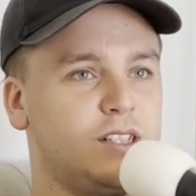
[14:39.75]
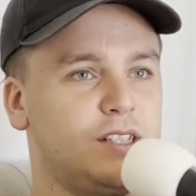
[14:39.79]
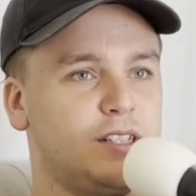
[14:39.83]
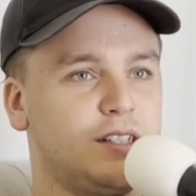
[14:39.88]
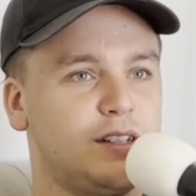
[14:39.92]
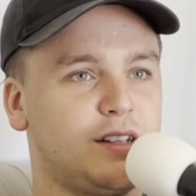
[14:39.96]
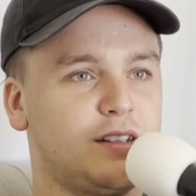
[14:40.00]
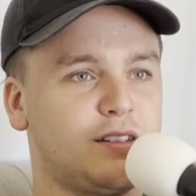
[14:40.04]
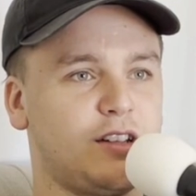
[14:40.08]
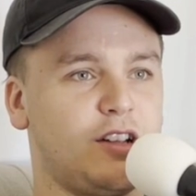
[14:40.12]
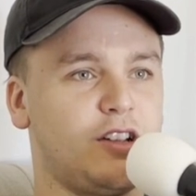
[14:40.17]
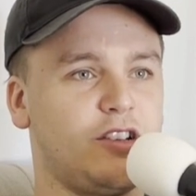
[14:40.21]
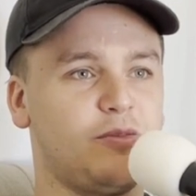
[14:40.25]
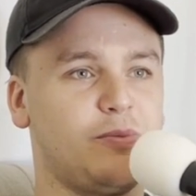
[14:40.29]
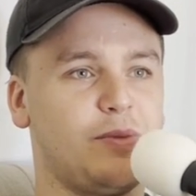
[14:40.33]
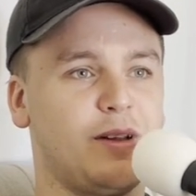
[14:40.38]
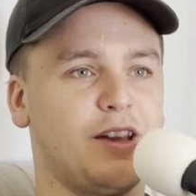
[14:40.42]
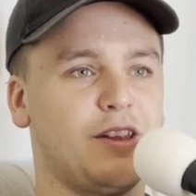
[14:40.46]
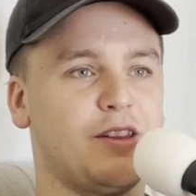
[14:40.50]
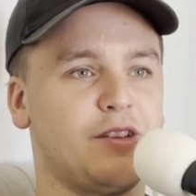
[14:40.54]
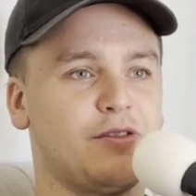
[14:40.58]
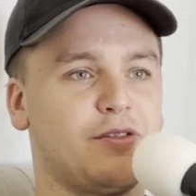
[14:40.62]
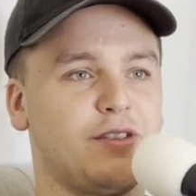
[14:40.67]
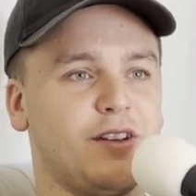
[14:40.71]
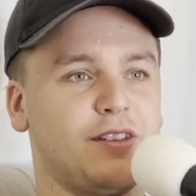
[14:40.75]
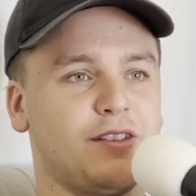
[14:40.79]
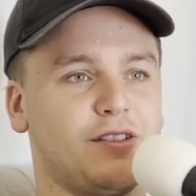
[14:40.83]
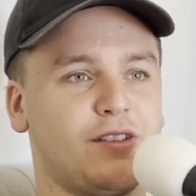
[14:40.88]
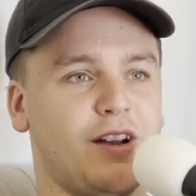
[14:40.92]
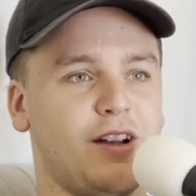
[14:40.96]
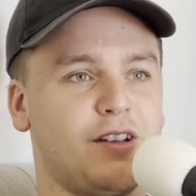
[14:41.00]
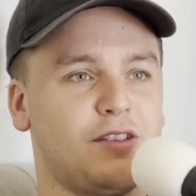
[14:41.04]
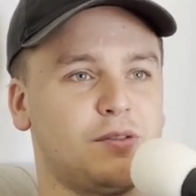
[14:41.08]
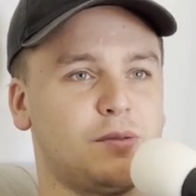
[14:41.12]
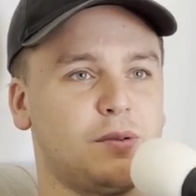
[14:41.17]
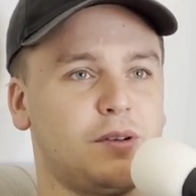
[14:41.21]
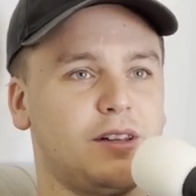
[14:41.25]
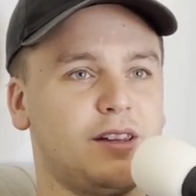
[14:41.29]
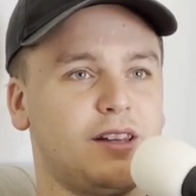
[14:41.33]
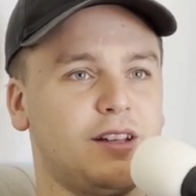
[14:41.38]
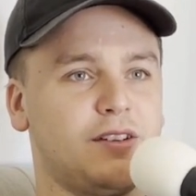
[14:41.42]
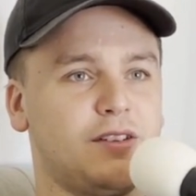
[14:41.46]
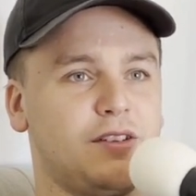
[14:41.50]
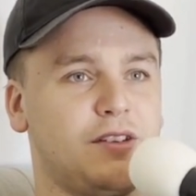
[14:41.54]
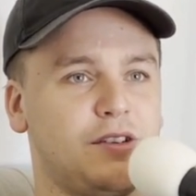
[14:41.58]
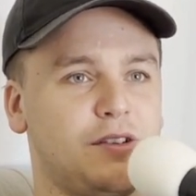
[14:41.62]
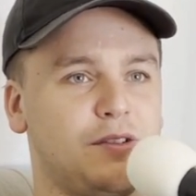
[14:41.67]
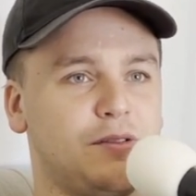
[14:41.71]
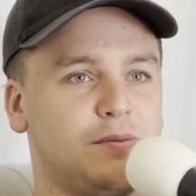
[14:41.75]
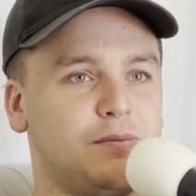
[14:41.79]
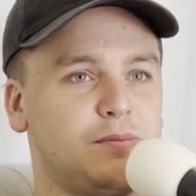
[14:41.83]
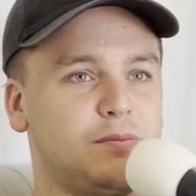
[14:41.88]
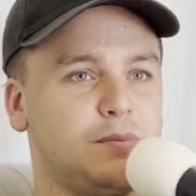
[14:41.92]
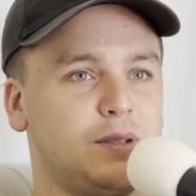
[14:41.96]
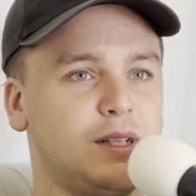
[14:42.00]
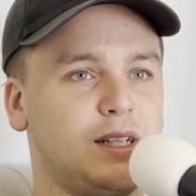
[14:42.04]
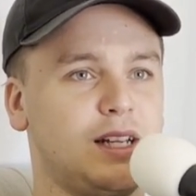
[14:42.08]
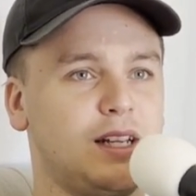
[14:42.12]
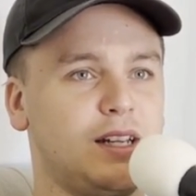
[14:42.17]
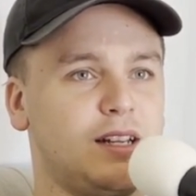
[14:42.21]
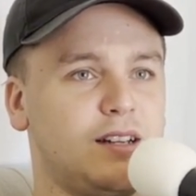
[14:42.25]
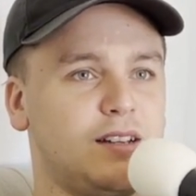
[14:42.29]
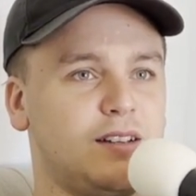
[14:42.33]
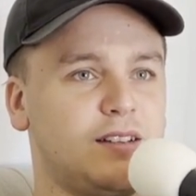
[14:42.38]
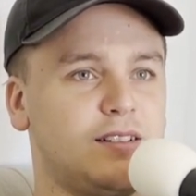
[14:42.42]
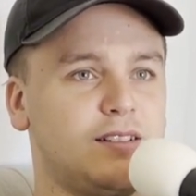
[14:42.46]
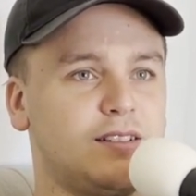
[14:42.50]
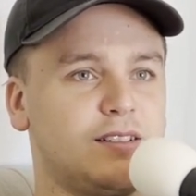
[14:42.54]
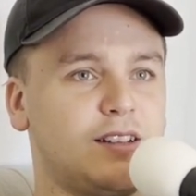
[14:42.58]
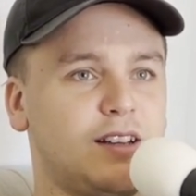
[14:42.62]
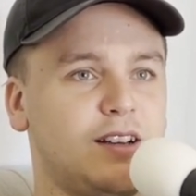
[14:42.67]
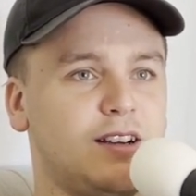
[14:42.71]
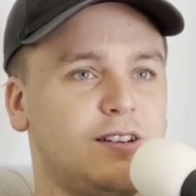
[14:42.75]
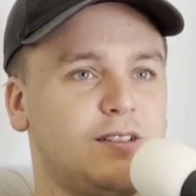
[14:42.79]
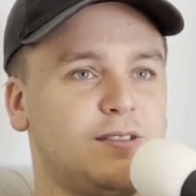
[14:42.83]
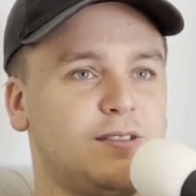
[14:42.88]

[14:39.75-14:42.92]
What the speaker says: because all of my other friends graduated there too, but I didn't go.